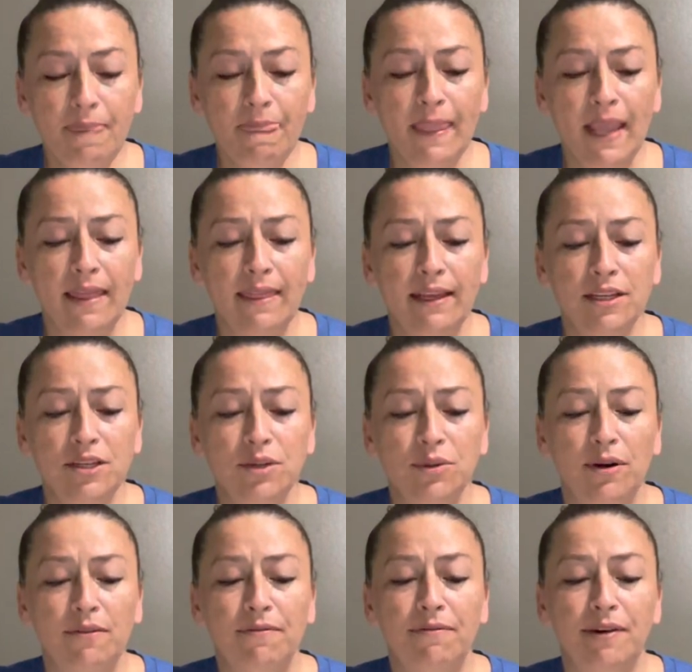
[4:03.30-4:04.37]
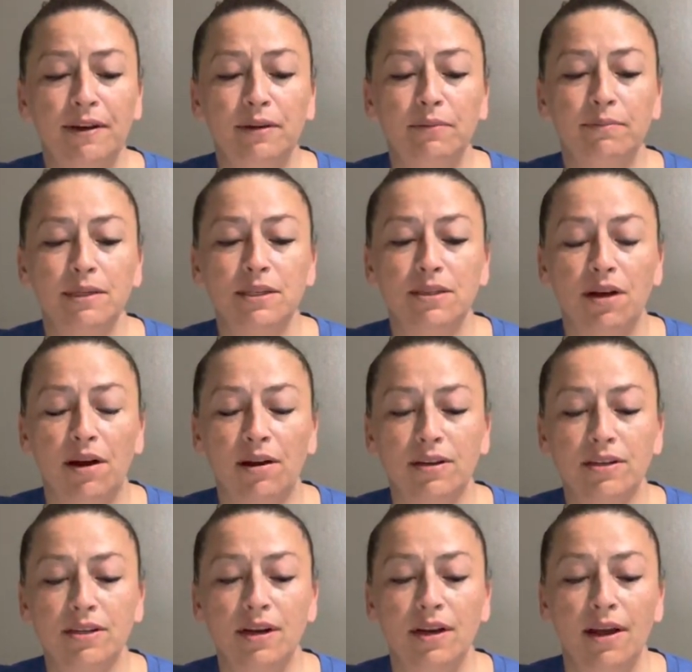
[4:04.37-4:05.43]
and then do a fundal massage
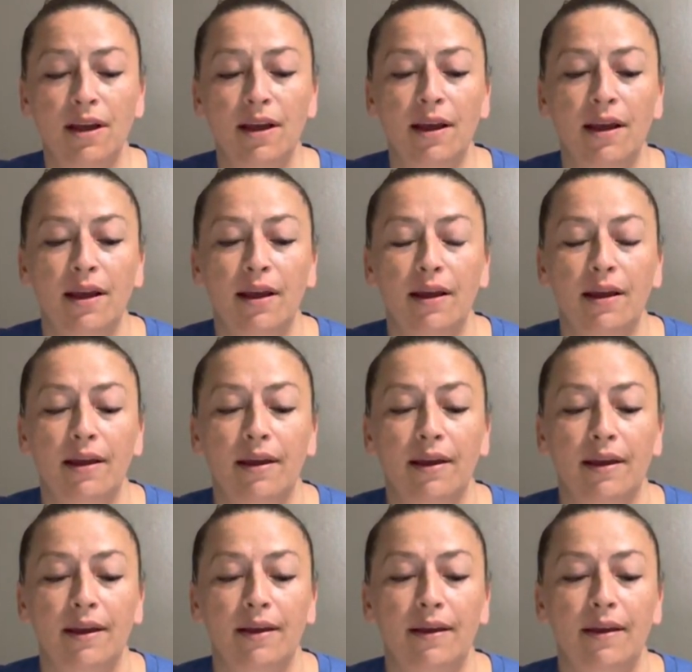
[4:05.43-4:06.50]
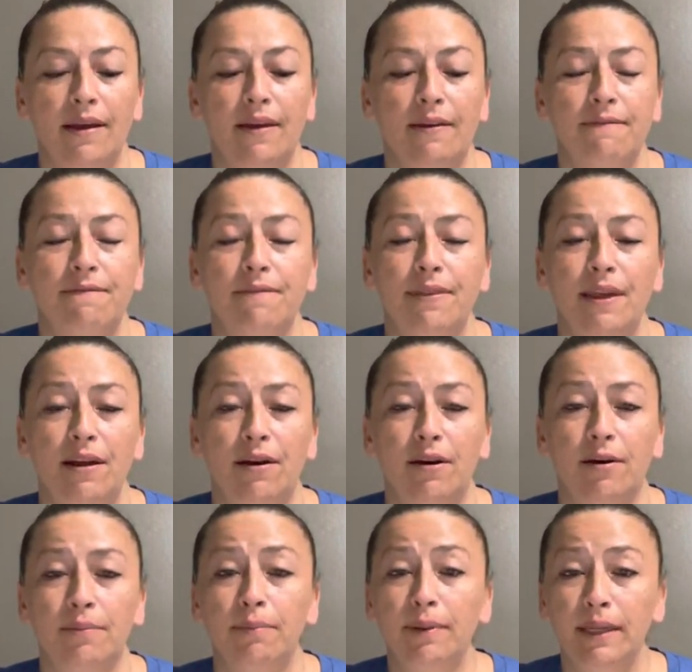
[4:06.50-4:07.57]
if they
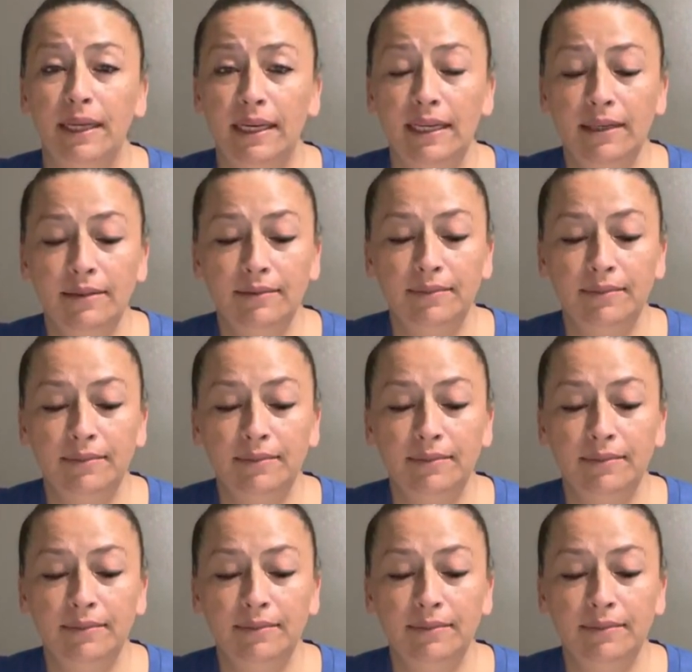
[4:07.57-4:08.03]
are bleeding.